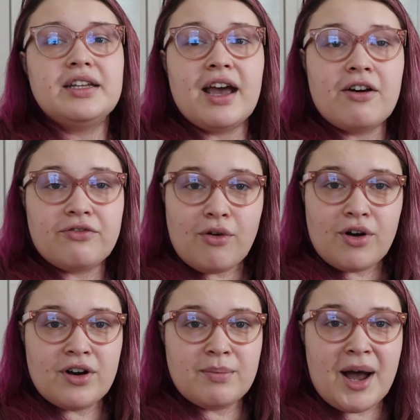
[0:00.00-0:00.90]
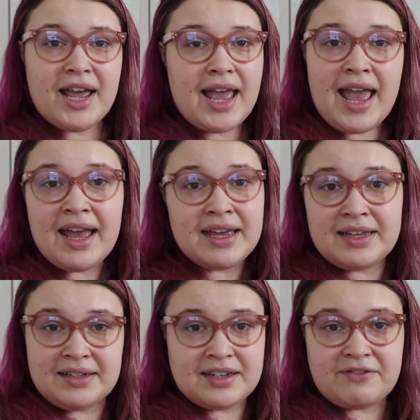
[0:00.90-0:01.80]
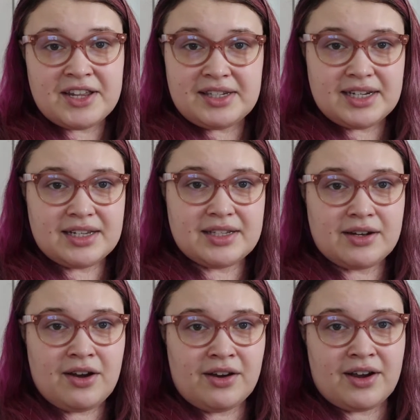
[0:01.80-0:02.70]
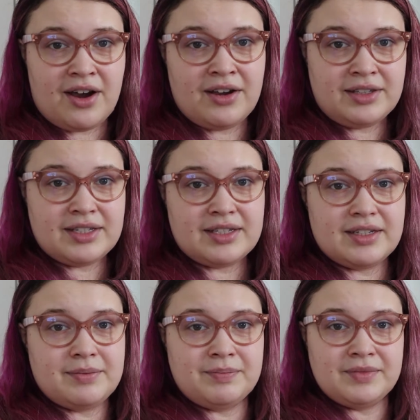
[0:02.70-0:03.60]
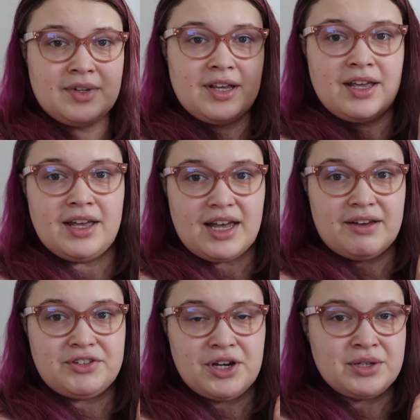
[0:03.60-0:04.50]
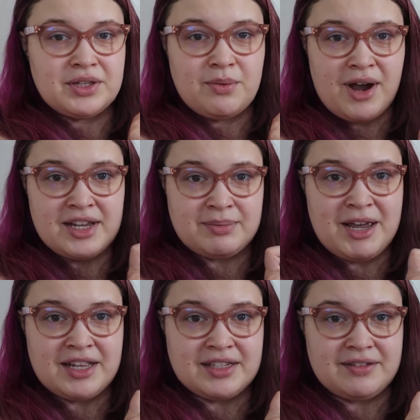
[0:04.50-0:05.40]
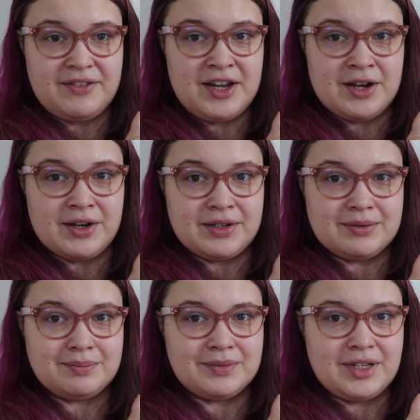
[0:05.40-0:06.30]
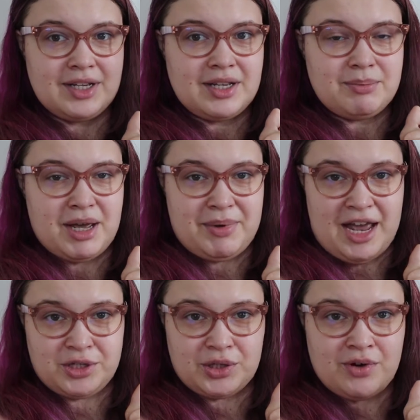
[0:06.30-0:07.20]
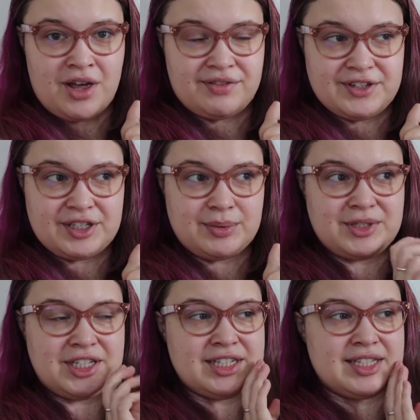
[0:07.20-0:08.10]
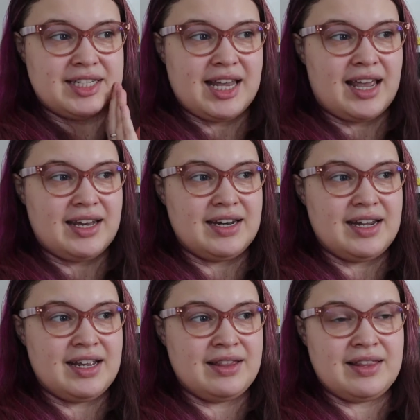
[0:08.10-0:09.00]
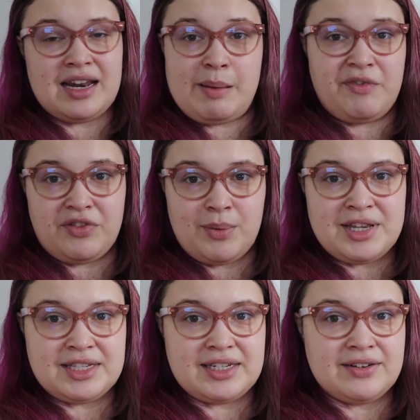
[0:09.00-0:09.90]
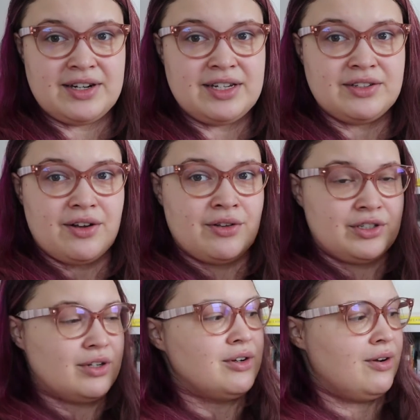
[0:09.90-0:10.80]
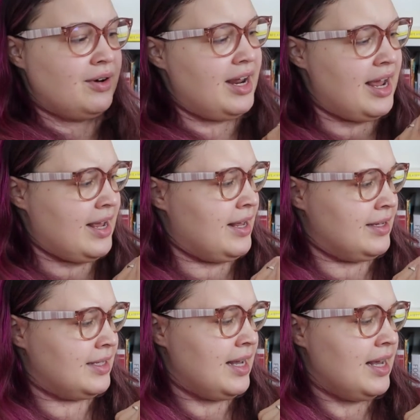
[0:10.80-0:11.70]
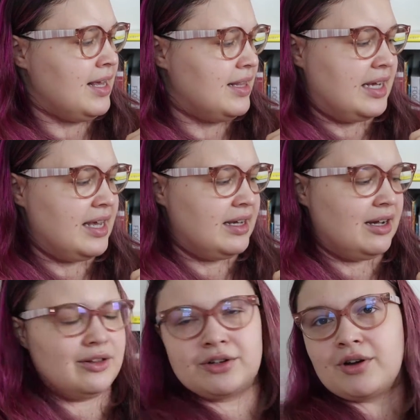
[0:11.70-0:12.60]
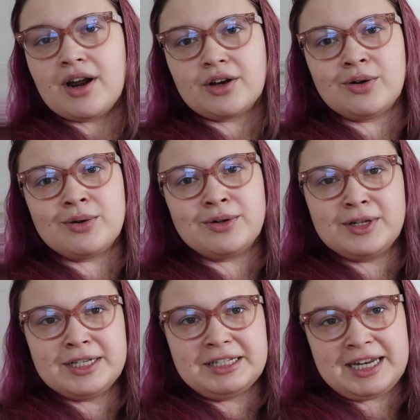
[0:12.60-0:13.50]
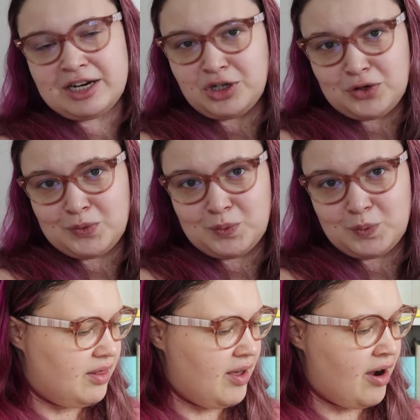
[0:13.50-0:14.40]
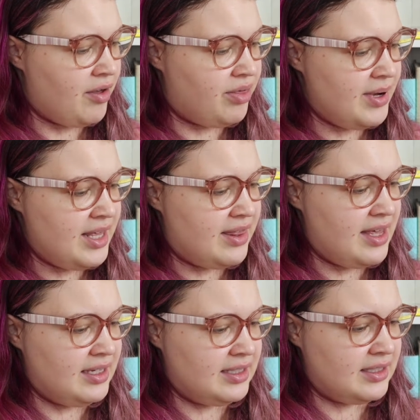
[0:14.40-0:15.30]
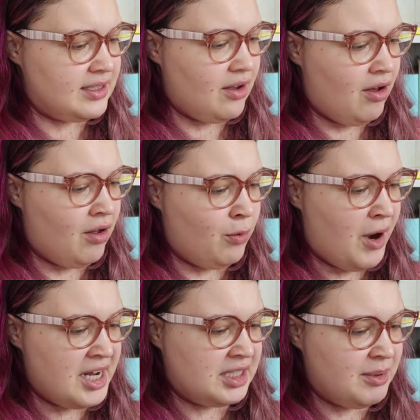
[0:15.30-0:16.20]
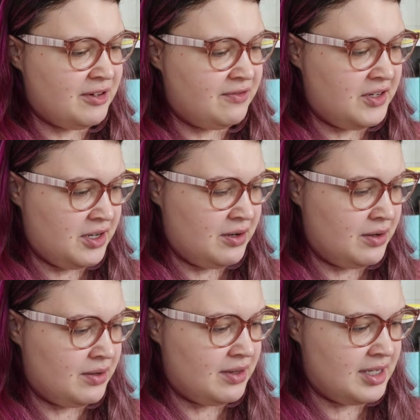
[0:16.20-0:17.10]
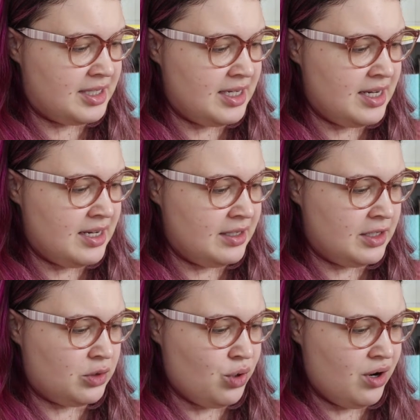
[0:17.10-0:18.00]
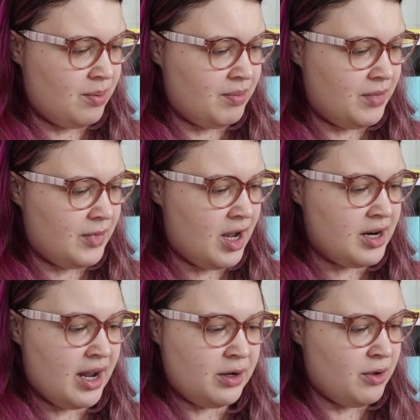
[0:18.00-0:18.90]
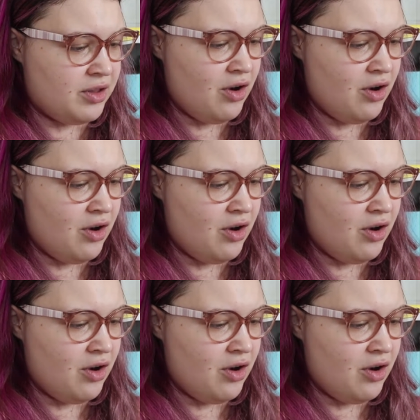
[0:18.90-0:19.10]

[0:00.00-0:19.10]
Now for my A in Defense Against the Dark Arts, I've chosen The Wise Man's Fear by Patrick Rothfuss, which is the second in the Name of the Wind series, also known as the King Killer Chronicle Day 2. There are three things all wise men fear: the sea and storm, a night with